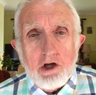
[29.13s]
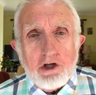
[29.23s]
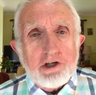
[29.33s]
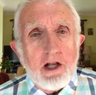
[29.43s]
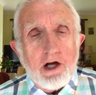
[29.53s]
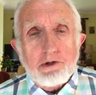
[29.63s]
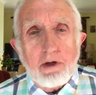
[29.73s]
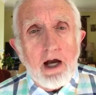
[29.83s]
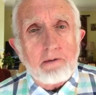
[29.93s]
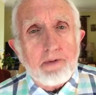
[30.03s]
Just last
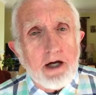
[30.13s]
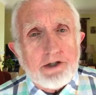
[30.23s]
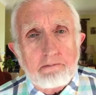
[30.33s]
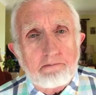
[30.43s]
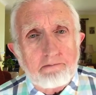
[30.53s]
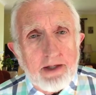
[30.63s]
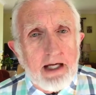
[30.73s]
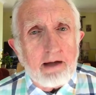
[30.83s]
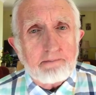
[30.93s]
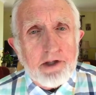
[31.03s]
week, I pressed the
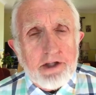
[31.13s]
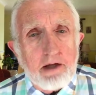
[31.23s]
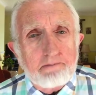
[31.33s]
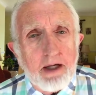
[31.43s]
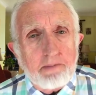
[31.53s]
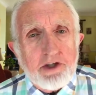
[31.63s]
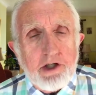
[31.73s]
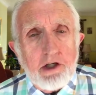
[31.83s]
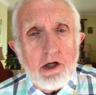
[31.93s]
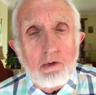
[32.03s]
app that said
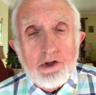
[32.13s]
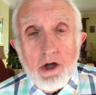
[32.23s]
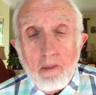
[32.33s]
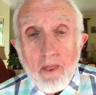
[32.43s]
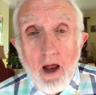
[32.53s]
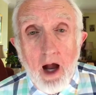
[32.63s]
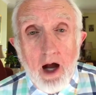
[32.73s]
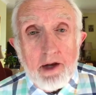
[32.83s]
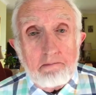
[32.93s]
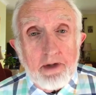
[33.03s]
BBC News,
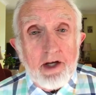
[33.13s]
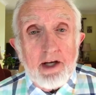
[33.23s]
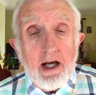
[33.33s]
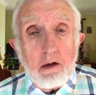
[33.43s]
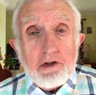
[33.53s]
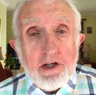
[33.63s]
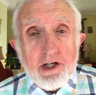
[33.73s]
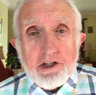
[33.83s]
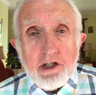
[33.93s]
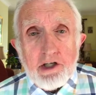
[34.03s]
and immediately I was
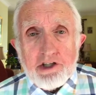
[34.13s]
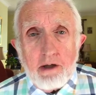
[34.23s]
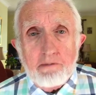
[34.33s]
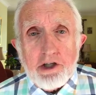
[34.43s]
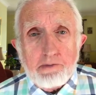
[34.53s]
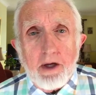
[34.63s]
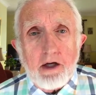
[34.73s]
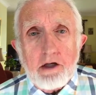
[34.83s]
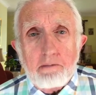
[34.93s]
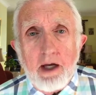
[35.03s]
listening to somebody
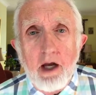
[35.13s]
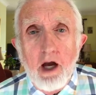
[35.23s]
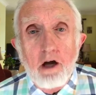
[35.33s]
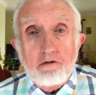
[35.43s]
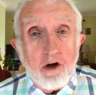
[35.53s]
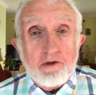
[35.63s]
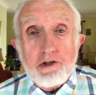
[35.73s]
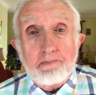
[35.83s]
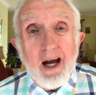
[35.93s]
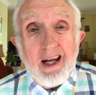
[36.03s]
speaking to me from
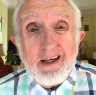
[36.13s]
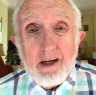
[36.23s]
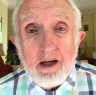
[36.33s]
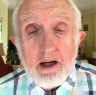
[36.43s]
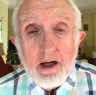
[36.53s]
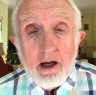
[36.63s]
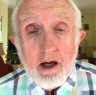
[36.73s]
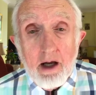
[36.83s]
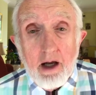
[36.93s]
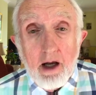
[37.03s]
Japan.
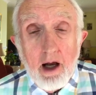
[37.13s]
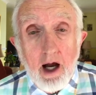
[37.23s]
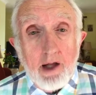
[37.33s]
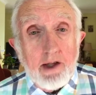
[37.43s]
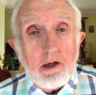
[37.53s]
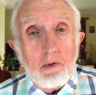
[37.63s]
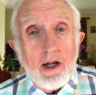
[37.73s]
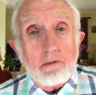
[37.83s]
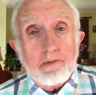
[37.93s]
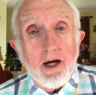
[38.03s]
Another
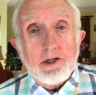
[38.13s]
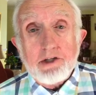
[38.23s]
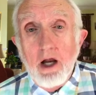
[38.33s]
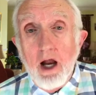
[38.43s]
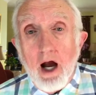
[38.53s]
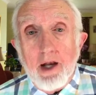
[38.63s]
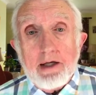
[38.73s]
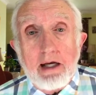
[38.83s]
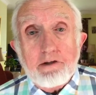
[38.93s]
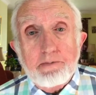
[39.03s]
one I press, and
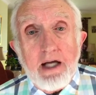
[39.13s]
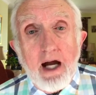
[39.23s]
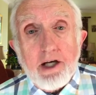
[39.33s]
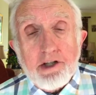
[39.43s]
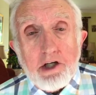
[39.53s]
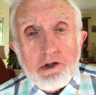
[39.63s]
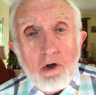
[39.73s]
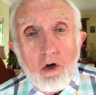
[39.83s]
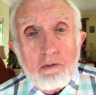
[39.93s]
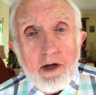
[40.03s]
it gives me access to
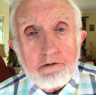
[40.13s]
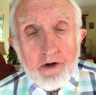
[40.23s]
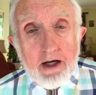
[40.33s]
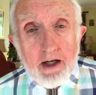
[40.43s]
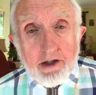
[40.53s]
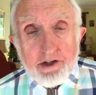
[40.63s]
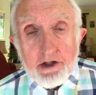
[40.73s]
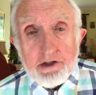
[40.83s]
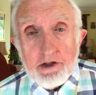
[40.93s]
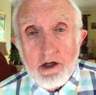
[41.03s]
all my
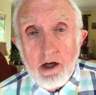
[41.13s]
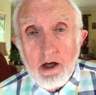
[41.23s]
finances,